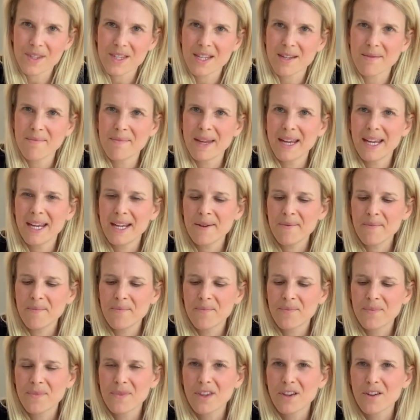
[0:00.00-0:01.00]
to
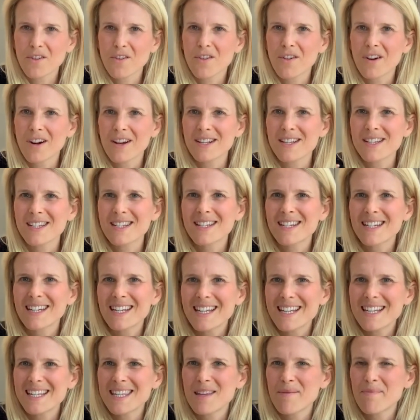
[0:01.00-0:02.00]
me, the crust
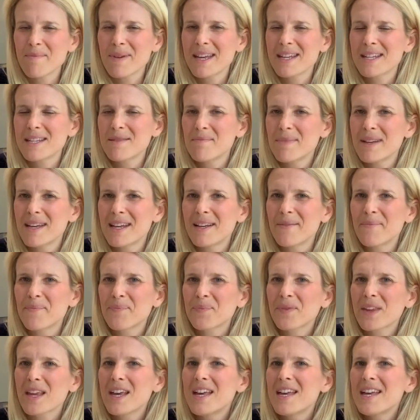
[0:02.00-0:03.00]
is the best bit.
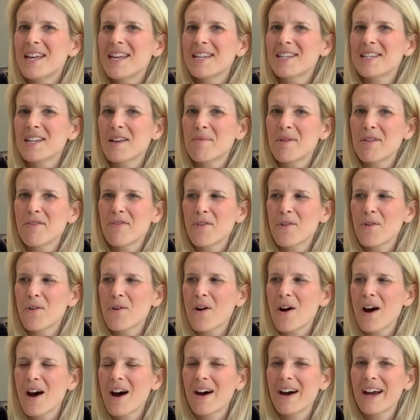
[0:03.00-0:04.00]
So
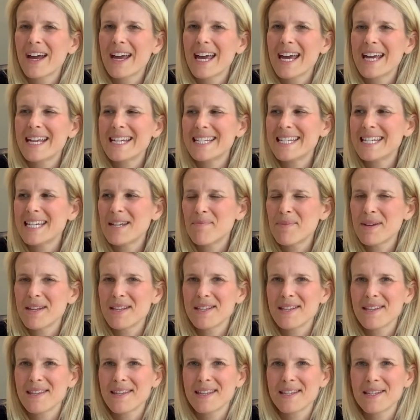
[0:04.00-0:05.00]
before I dip
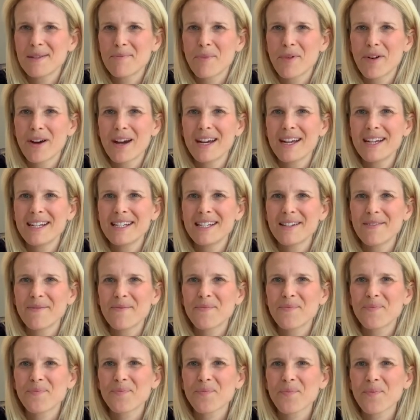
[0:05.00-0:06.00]
into this bread,
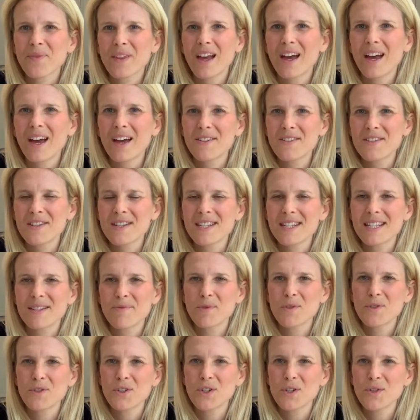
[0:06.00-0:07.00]
I just
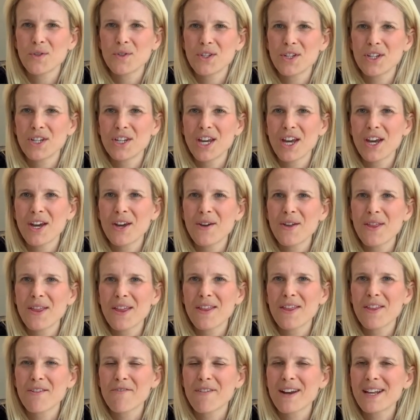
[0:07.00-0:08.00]
want you to know
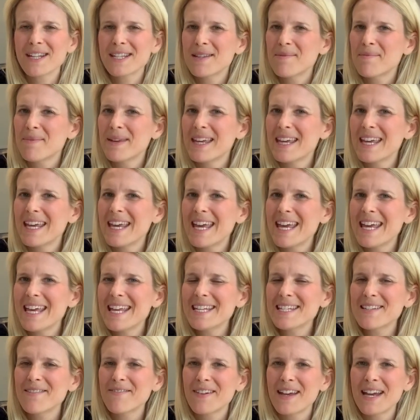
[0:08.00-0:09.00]
that the recipe
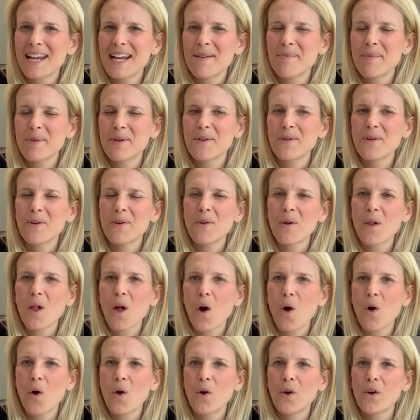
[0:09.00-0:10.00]
is available
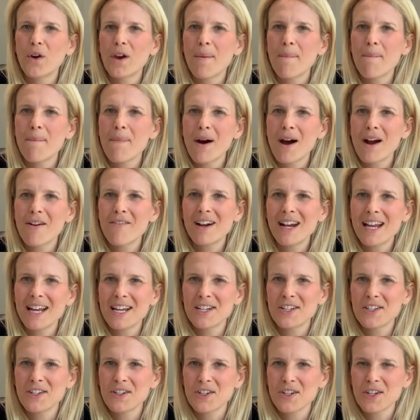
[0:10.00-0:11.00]
on
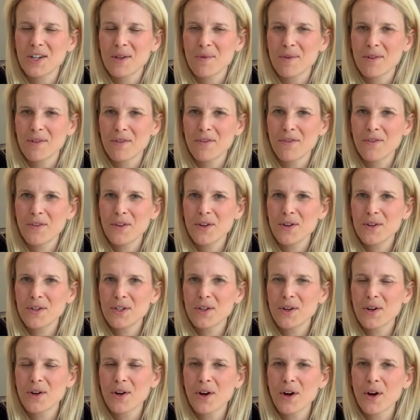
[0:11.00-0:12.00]

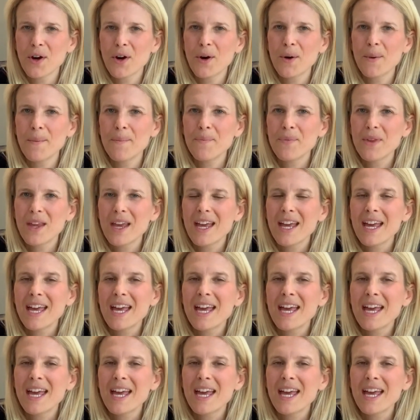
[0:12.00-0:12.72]
myrelationshipwithfood.com.